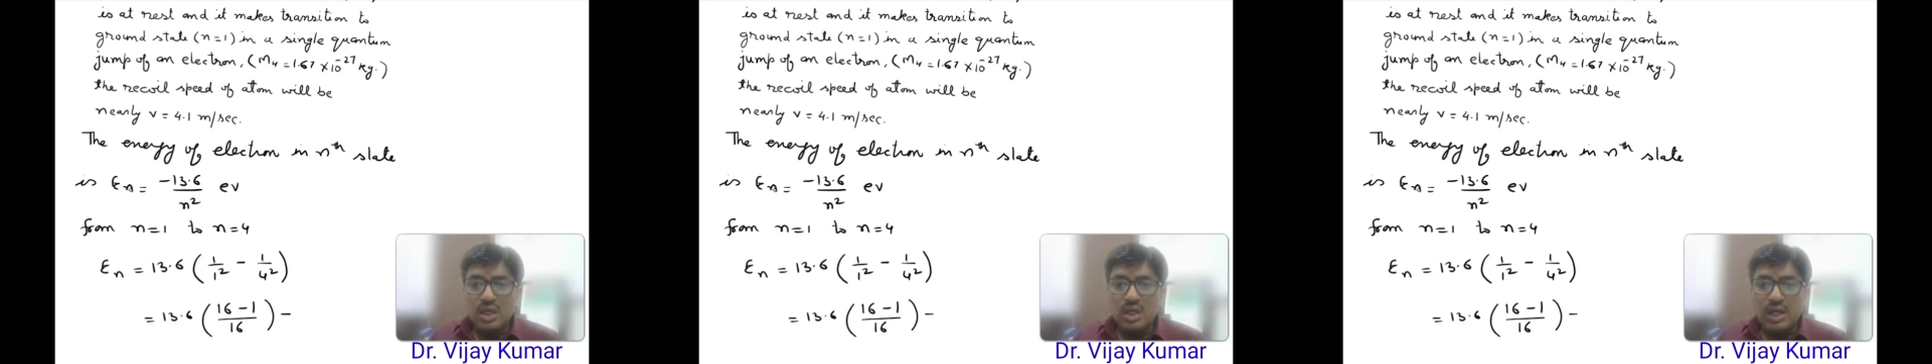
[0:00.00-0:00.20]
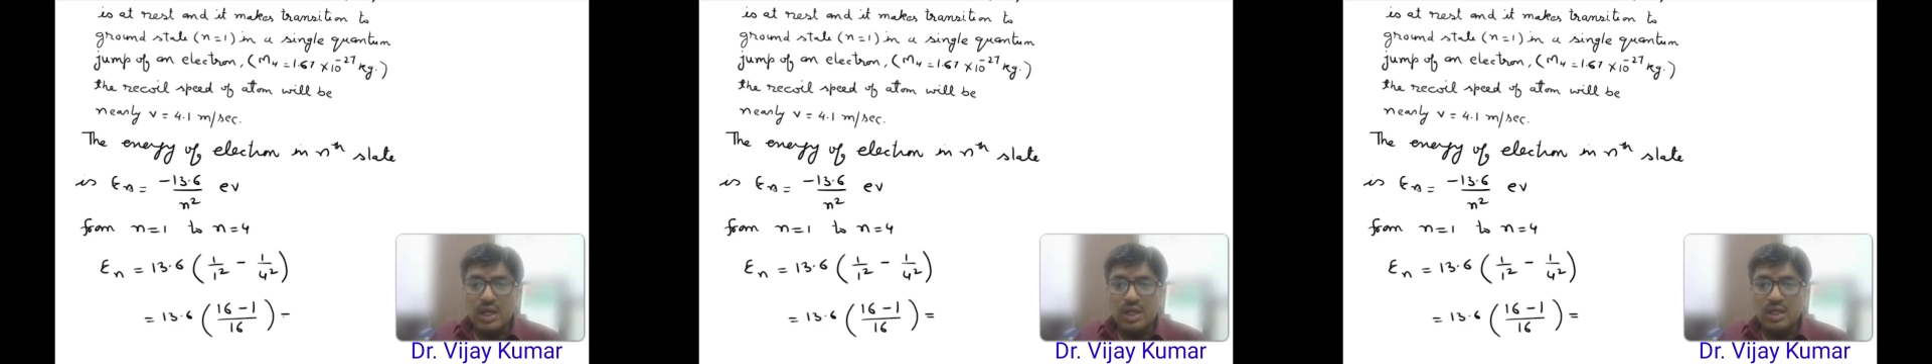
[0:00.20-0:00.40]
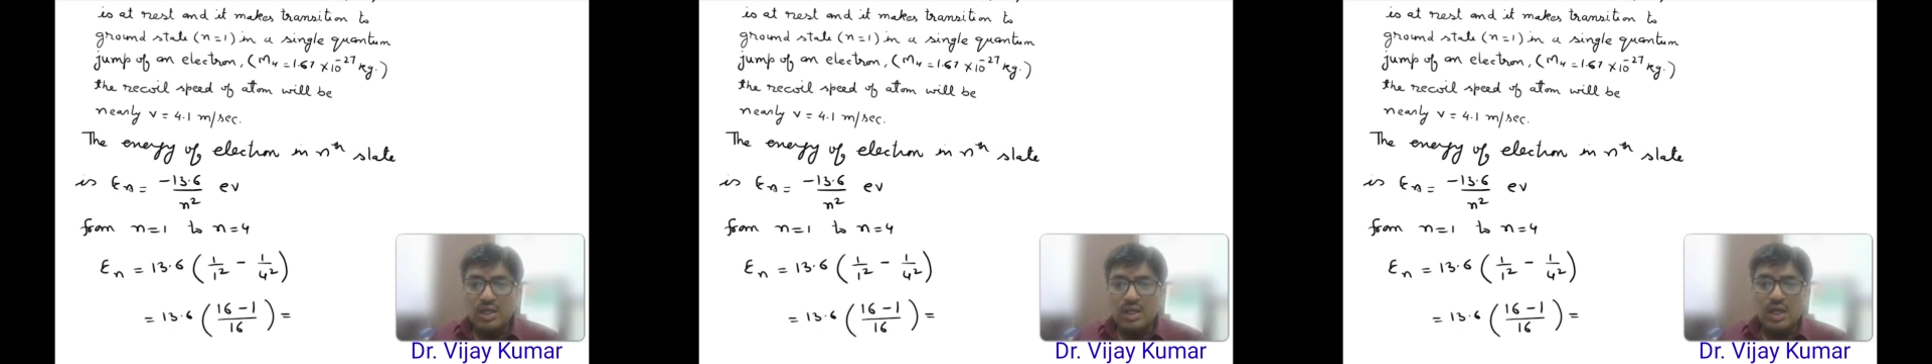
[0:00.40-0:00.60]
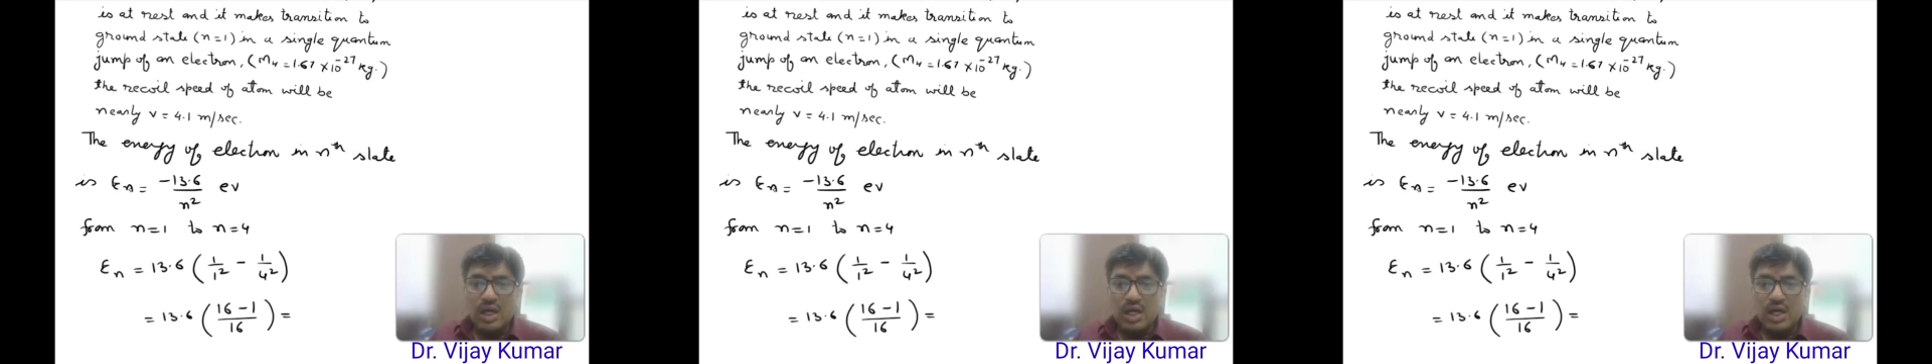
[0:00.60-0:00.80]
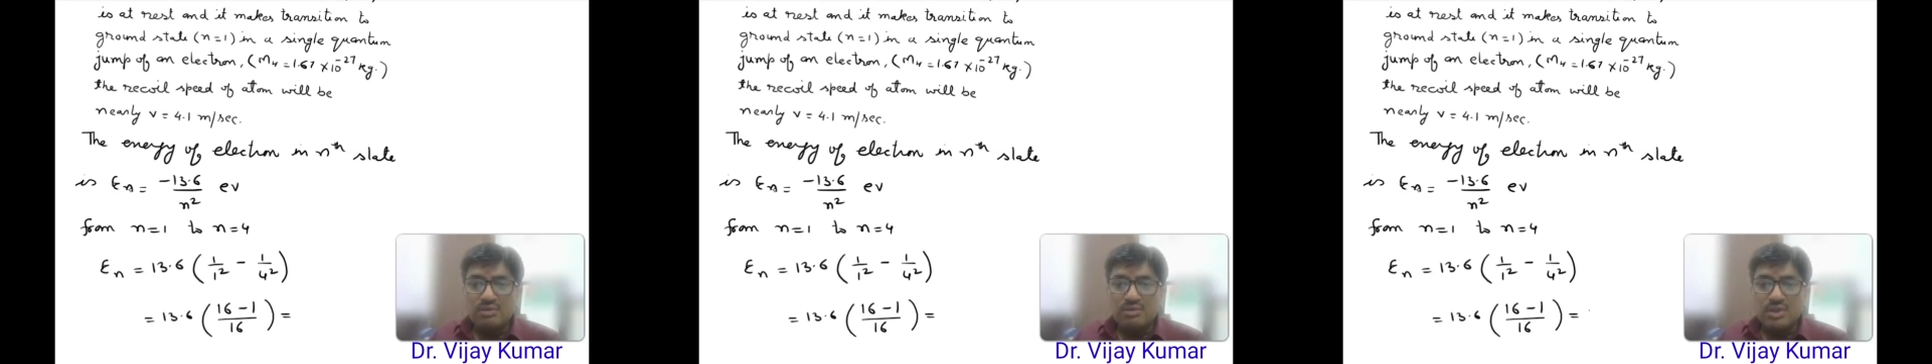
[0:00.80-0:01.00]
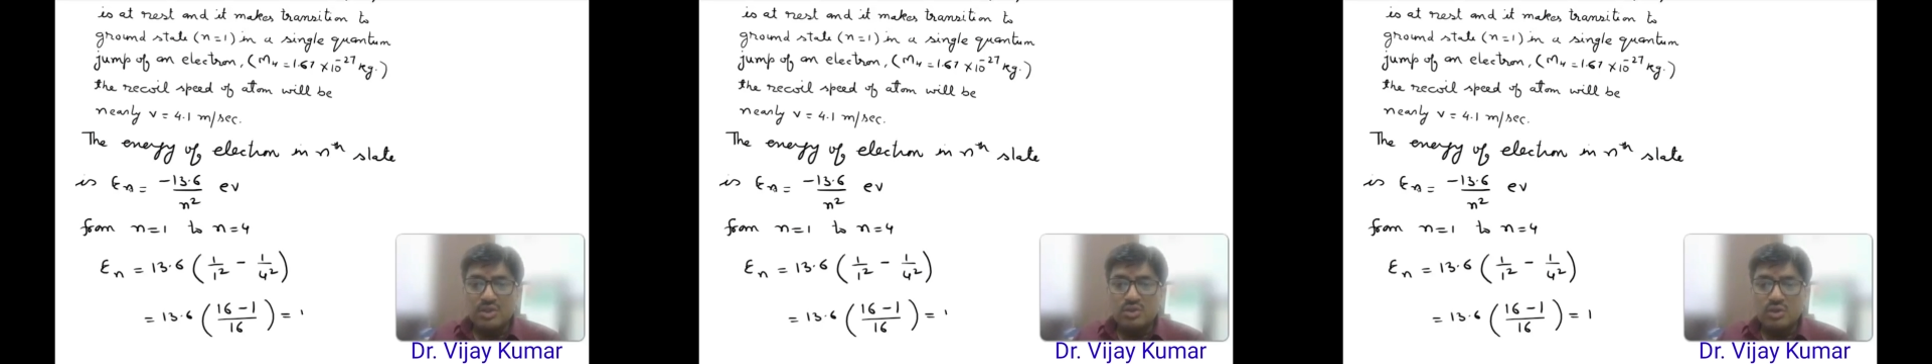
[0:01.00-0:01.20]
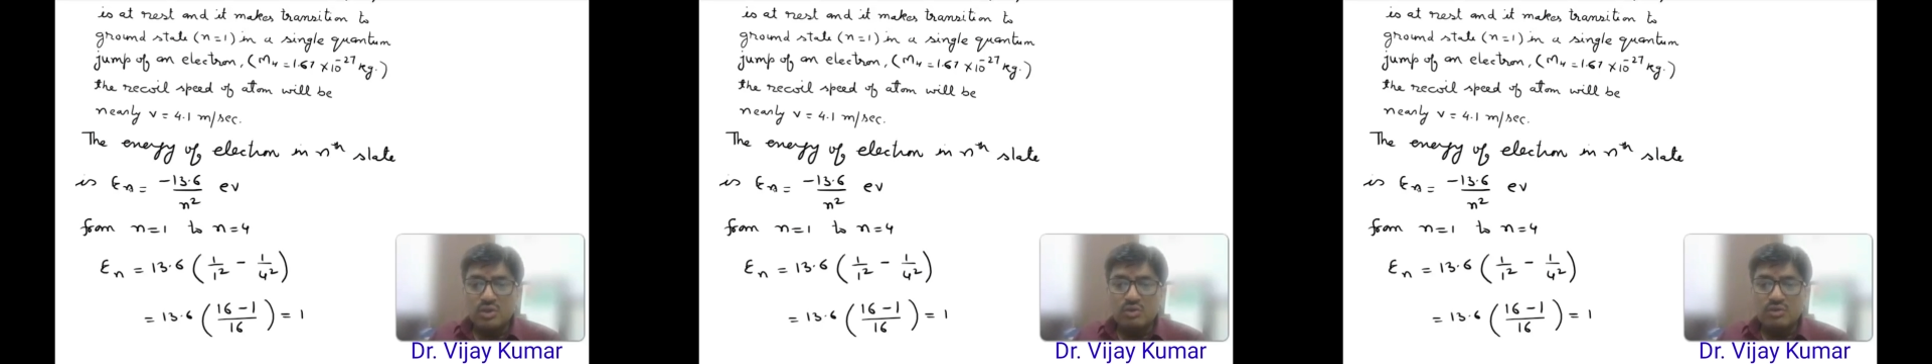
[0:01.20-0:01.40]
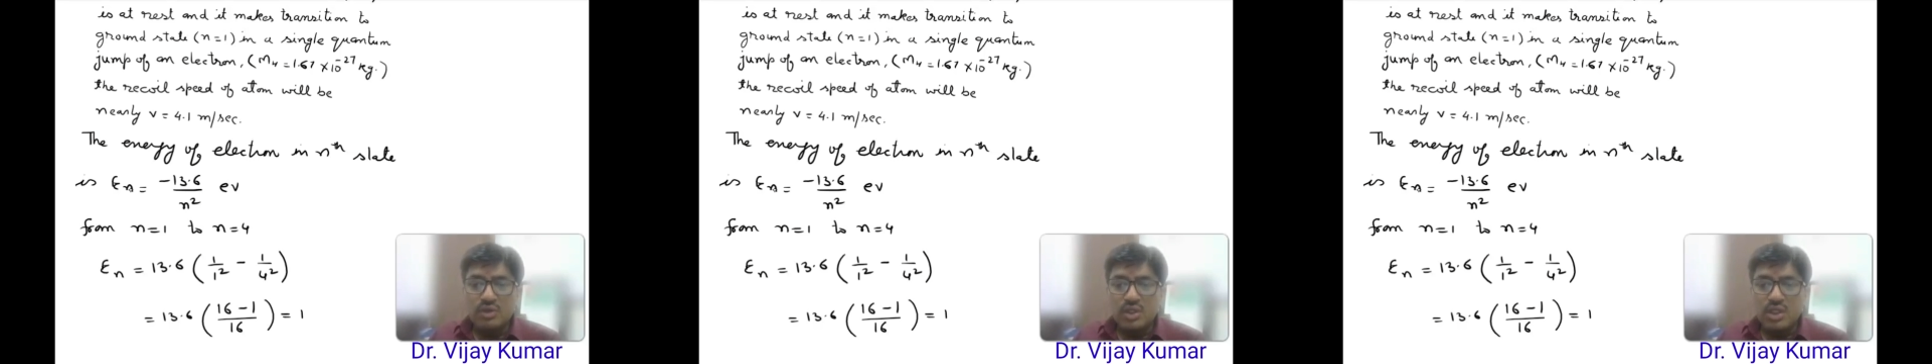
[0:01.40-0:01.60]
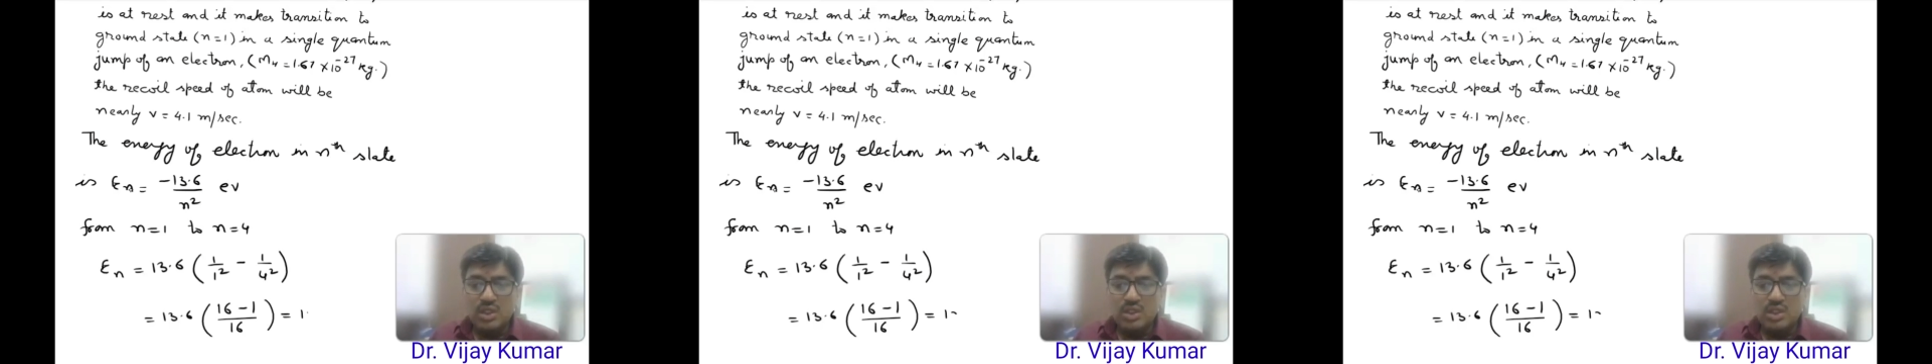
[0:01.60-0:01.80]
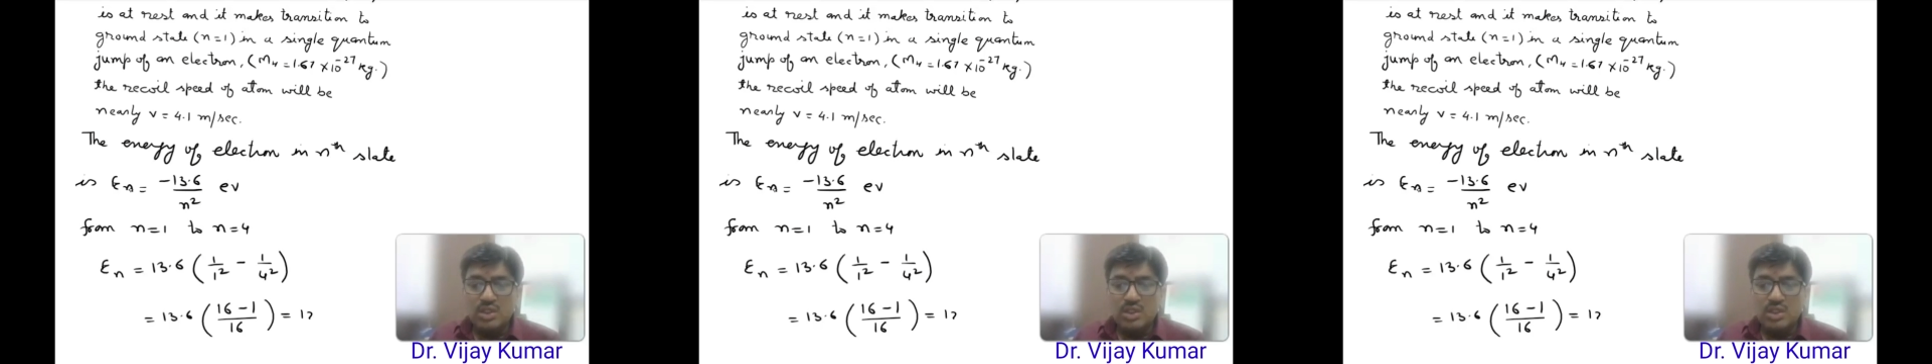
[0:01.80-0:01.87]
and after solving it,